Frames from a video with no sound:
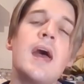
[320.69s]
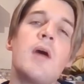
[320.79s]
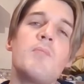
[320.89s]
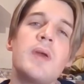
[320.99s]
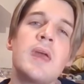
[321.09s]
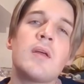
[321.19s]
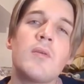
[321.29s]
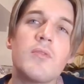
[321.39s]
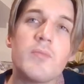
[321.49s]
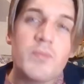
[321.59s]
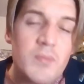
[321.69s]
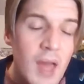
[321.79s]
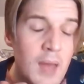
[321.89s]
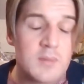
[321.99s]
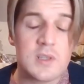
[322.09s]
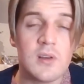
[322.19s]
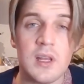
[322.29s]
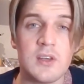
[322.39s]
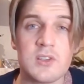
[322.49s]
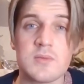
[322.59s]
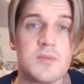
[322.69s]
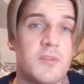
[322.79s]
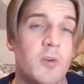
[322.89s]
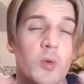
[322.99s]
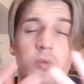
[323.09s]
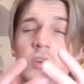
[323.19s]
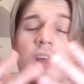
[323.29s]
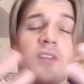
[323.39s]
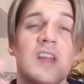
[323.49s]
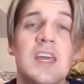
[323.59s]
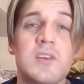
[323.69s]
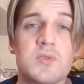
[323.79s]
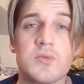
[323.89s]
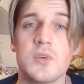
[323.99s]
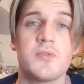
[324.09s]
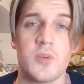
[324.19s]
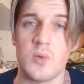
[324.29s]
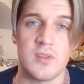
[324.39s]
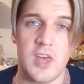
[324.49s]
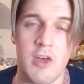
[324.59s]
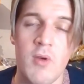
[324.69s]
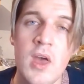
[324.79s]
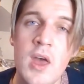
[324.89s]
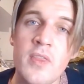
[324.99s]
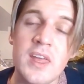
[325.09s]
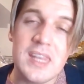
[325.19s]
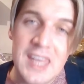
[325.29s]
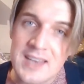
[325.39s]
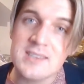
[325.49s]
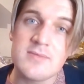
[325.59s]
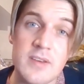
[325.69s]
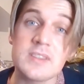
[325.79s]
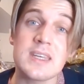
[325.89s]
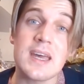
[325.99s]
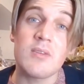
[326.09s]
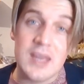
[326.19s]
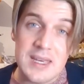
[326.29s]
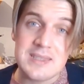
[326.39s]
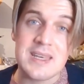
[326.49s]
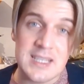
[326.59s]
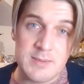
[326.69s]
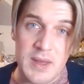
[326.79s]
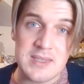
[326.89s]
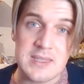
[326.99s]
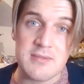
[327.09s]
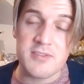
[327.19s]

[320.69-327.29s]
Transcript: and being absolutely just forthrightly truthful with you that yes, Viviscal is expensive.